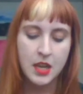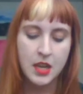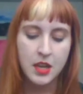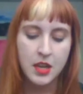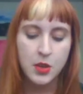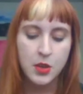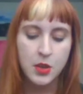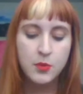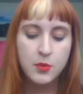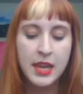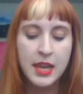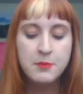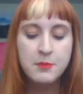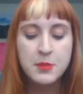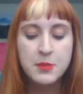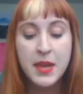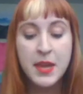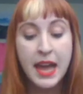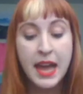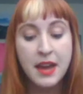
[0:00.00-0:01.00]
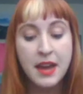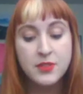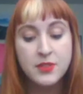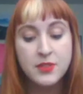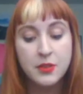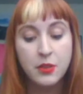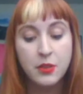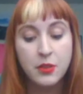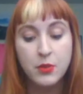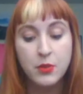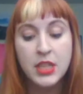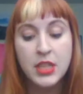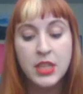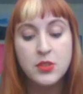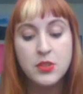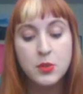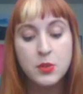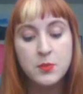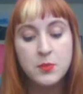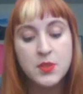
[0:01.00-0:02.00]
You named me after three
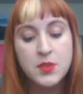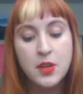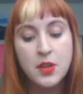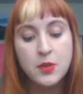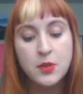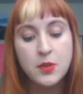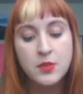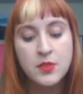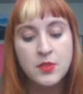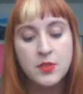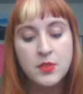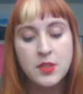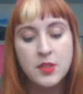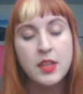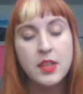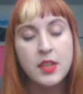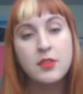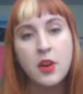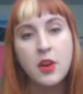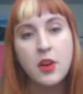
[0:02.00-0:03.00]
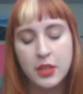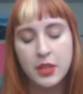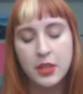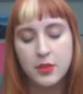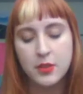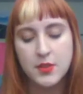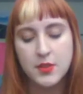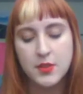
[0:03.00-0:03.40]
tombstones in Laurel Hill